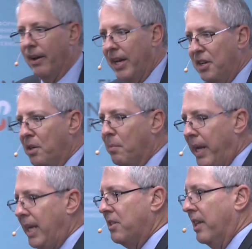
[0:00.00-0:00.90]
now, Asian
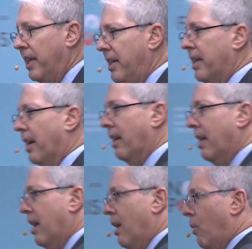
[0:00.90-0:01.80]
Paints in India,
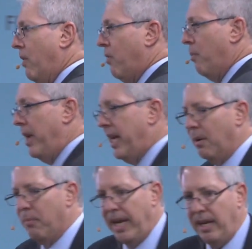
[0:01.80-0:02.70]
went from
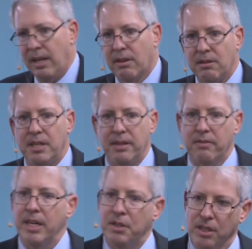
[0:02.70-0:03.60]
making paint in 13
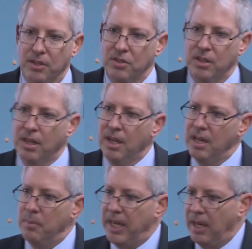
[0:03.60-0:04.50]
regions
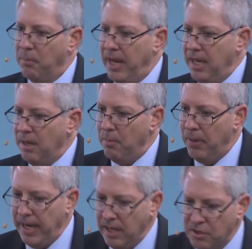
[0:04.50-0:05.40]
to making
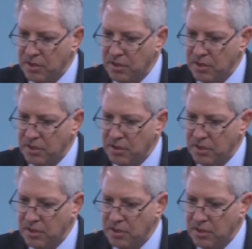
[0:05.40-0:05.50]
painting